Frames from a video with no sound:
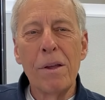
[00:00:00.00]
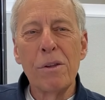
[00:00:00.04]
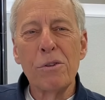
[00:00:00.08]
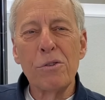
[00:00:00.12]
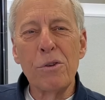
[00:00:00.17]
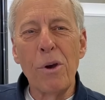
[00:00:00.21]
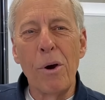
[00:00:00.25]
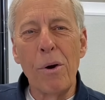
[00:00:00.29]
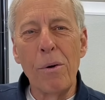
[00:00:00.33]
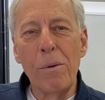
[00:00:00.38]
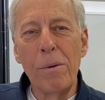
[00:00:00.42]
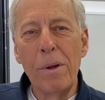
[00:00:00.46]

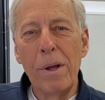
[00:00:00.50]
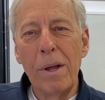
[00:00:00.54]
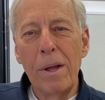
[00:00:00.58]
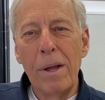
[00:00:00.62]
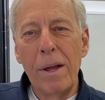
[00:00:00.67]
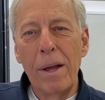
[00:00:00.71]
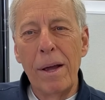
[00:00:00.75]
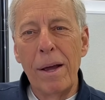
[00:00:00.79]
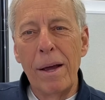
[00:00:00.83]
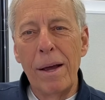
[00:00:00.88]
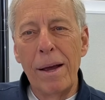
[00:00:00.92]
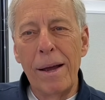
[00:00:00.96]
So
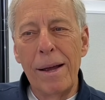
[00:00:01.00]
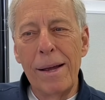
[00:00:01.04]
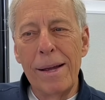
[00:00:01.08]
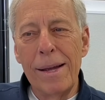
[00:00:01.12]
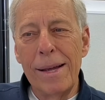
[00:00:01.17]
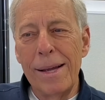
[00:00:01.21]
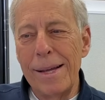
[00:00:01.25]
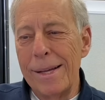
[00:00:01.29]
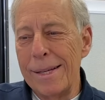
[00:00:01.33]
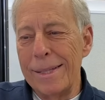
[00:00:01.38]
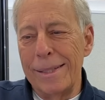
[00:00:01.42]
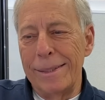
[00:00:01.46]

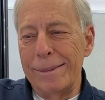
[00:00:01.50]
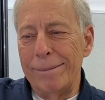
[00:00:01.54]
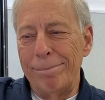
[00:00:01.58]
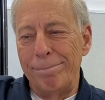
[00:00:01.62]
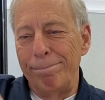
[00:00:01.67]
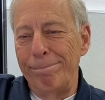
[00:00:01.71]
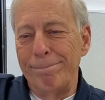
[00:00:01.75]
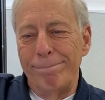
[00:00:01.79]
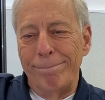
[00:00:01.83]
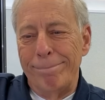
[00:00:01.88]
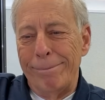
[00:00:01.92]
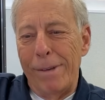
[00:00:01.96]

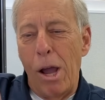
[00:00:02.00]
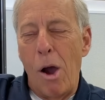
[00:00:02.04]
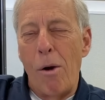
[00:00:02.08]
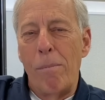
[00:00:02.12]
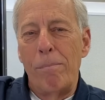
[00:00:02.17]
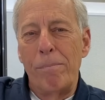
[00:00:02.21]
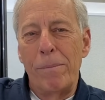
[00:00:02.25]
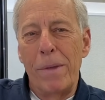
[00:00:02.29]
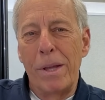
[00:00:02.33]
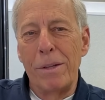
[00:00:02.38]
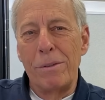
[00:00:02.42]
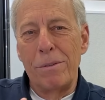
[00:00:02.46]
now
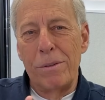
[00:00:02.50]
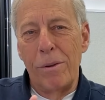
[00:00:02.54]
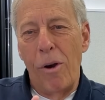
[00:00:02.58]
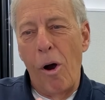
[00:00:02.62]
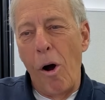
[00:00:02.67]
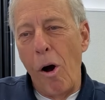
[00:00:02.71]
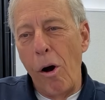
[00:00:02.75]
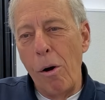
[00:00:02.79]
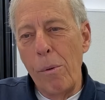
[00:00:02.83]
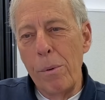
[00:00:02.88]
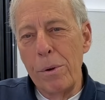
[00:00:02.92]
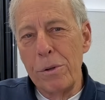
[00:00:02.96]
it's
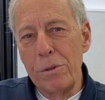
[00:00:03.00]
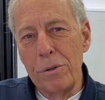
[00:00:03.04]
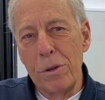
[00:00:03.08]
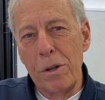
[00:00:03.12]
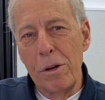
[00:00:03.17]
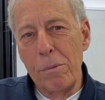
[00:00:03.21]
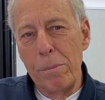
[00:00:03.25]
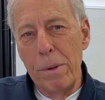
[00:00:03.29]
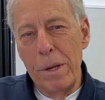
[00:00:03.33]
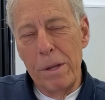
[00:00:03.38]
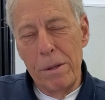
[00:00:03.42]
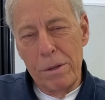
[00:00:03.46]
always going
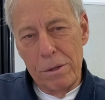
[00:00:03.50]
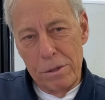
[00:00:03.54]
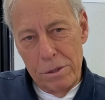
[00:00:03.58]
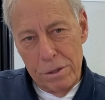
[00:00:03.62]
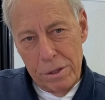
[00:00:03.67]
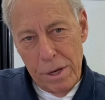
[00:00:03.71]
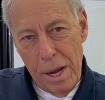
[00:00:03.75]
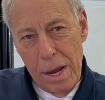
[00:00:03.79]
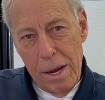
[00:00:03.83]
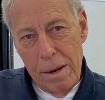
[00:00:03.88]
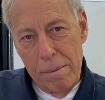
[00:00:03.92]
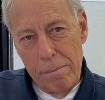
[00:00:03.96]
to be the
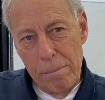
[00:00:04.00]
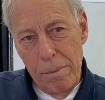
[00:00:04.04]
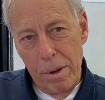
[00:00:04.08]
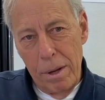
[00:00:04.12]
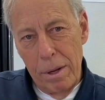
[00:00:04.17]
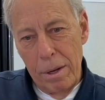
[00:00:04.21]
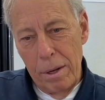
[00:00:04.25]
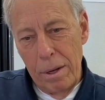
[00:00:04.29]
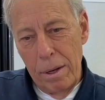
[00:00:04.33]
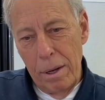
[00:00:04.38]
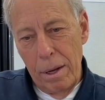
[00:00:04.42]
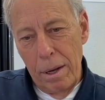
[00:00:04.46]
same
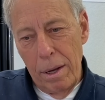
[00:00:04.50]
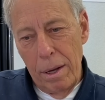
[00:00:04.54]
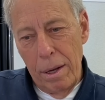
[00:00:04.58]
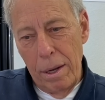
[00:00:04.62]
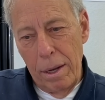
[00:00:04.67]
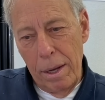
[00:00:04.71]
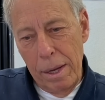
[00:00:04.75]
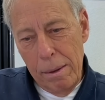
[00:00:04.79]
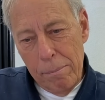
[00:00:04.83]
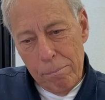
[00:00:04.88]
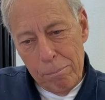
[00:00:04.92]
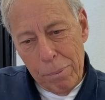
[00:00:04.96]

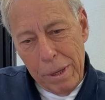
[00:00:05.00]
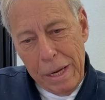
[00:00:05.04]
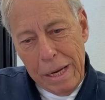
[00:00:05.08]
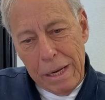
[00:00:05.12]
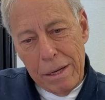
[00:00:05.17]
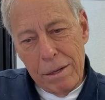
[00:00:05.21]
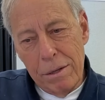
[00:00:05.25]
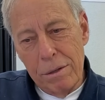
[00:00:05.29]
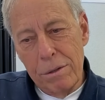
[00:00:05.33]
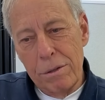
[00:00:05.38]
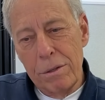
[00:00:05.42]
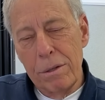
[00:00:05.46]

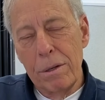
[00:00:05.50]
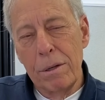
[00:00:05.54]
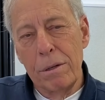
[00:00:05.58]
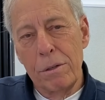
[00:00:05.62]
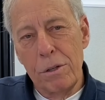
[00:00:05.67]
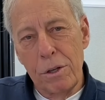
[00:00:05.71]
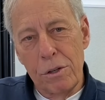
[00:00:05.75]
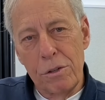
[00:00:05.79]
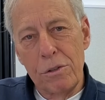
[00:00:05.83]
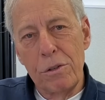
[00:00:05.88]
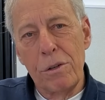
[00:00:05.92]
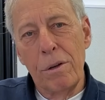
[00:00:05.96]
impedance,
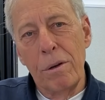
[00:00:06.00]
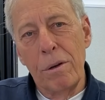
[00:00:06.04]
just